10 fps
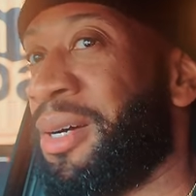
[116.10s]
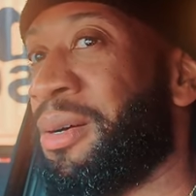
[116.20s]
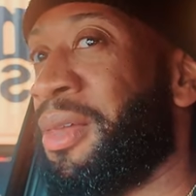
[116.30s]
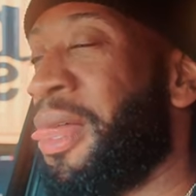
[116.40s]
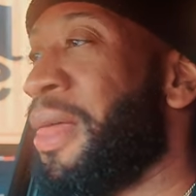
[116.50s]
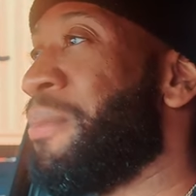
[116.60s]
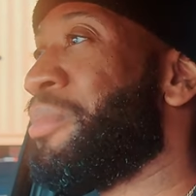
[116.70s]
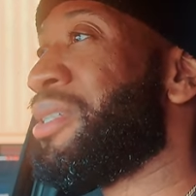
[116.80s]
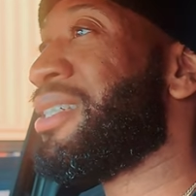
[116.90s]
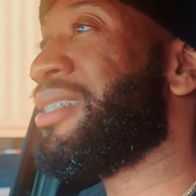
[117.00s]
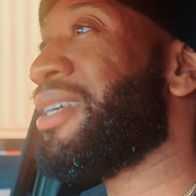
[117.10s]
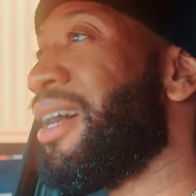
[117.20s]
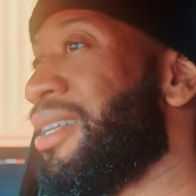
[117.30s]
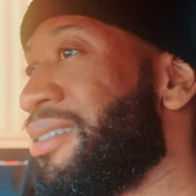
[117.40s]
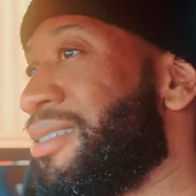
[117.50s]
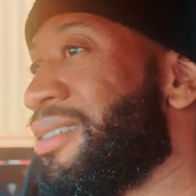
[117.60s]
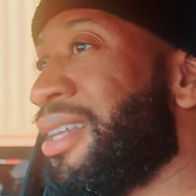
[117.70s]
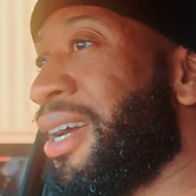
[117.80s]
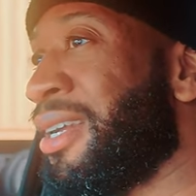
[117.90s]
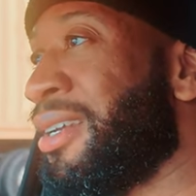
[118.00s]
it now. But just
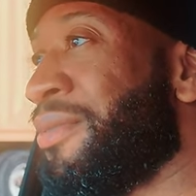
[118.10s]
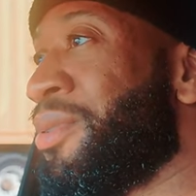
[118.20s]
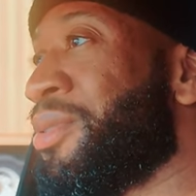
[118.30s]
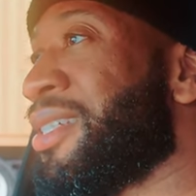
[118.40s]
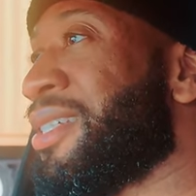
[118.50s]
understanding if you